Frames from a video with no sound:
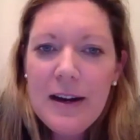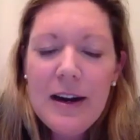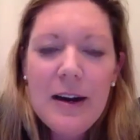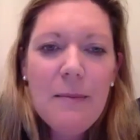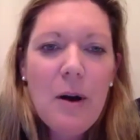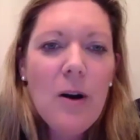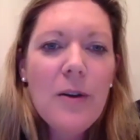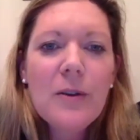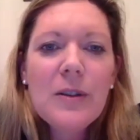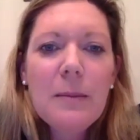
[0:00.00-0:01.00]
Are
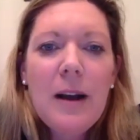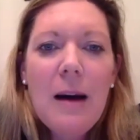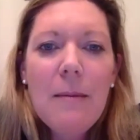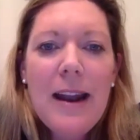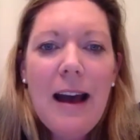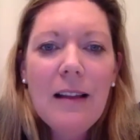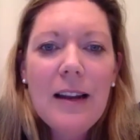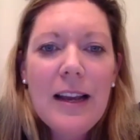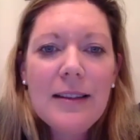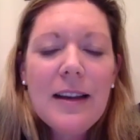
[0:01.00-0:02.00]
there some
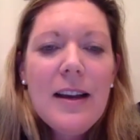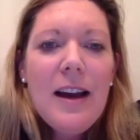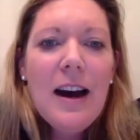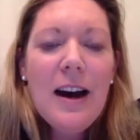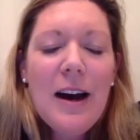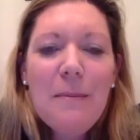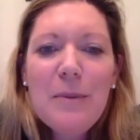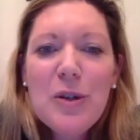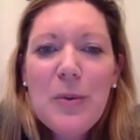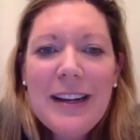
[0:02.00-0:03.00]
commonalities
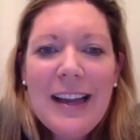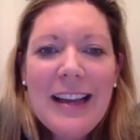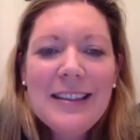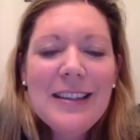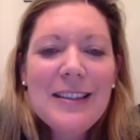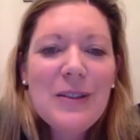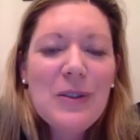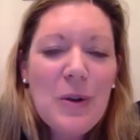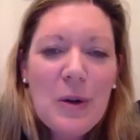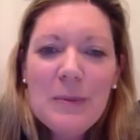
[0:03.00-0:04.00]
between cases and
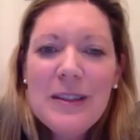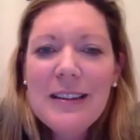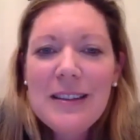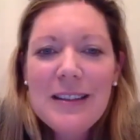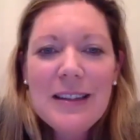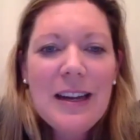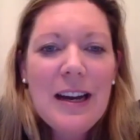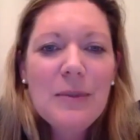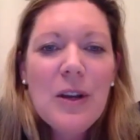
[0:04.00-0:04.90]
circumstances at times?